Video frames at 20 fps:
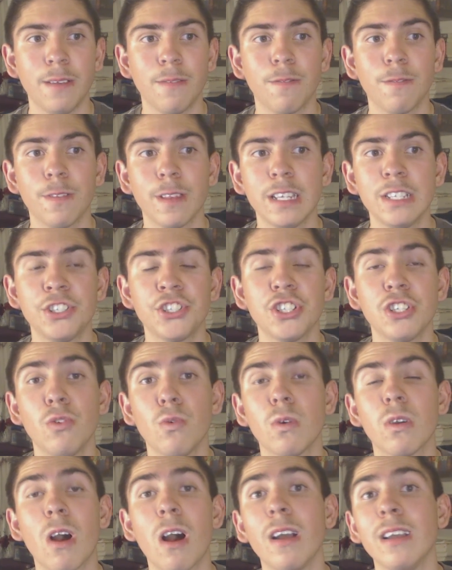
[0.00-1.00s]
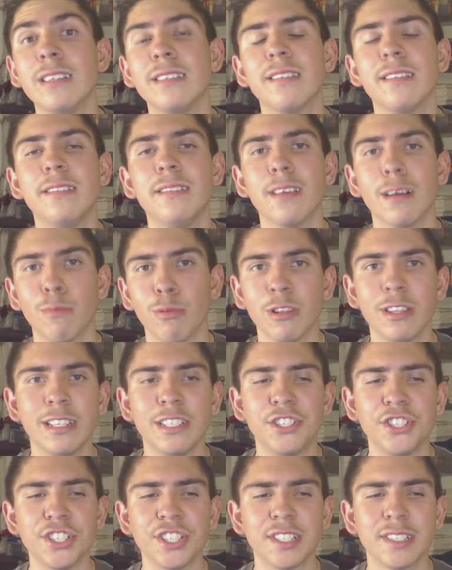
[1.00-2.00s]
inflation got into double
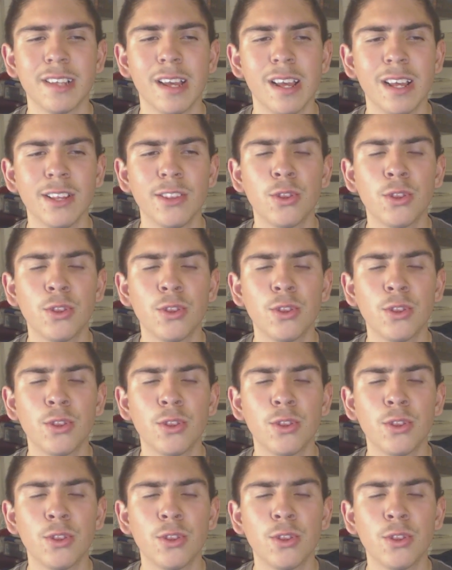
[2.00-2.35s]
digits,